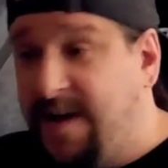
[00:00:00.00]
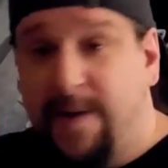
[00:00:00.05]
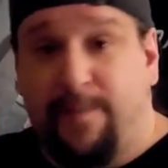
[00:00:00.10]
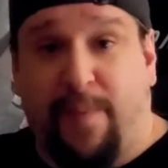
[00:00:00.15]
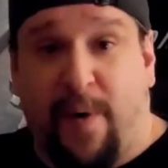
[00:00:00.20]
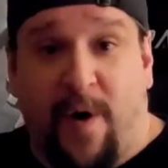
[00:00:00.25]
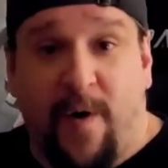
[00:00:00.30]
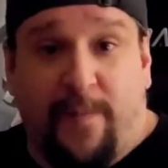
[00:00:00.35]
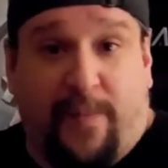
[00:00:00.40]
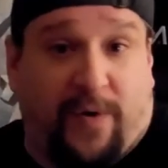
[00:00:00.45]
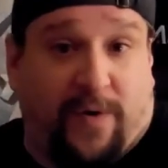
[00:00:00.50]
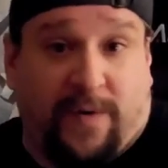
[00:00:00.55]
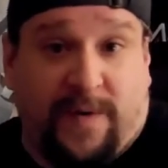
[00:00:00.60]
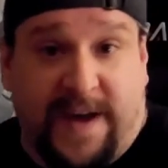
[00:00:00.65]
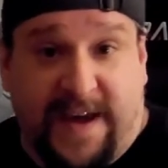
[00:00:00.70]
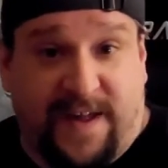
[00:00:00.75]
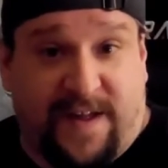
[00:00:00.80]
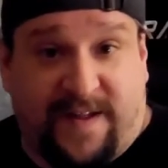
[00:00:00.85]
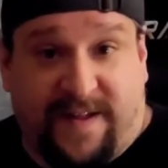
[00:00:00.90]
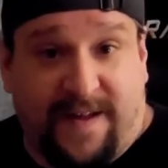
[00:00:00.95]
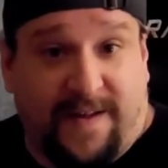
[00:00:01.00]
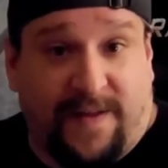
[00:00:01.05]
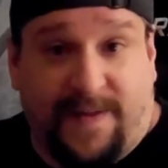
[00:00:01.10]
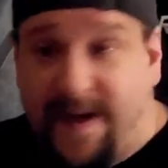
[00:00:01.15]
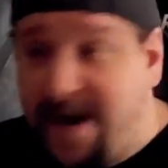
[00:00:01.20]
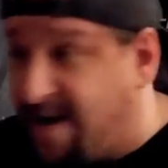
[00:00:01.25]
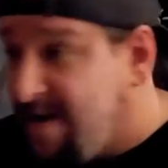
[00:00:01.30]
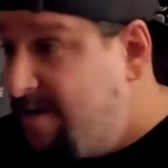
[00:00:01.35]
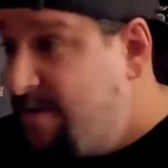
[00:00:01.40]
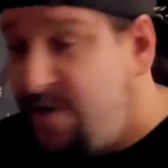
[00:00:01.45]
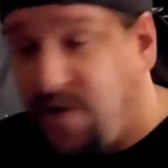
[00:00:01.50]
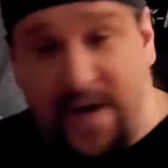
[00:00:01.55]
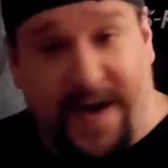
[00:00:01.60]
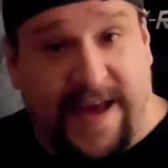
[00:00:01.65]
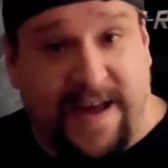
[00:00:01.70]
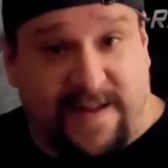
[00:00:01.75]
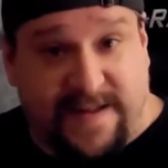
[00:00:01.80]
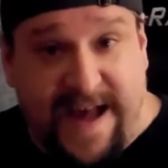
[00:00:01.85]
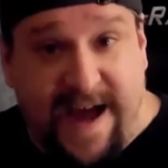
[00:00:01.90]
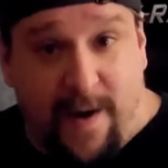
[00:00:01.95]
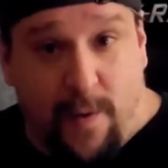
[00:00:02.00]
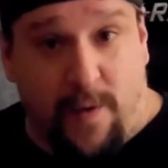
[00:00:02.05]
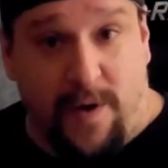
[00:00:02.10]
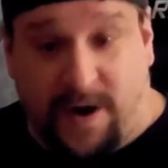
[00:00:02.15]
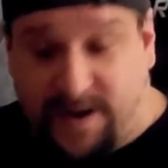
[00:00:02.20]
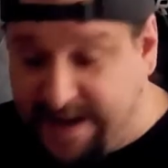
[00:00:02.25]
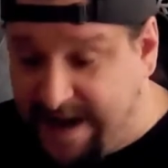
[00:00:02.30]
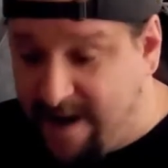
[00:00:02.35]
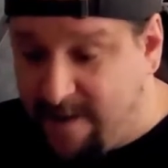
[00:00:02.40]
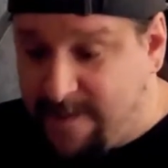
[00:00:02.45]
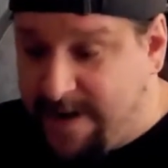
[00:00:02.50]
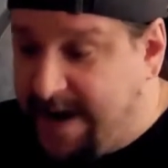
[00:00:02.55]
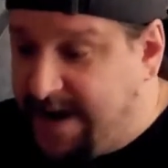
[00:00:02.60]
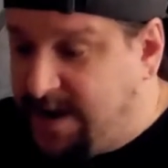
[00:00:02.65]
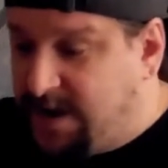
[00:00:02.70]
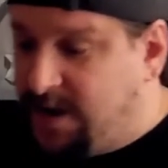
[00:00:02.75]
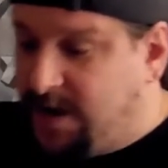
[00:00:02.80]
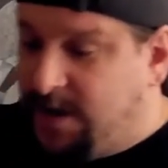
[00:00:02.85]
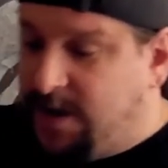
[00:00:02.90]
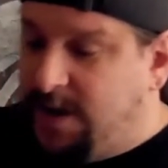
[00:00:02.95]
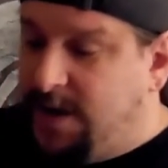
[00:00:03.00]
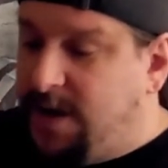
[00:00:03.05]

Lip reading: Deep Purple. He's still there, so I guess that worked out, right?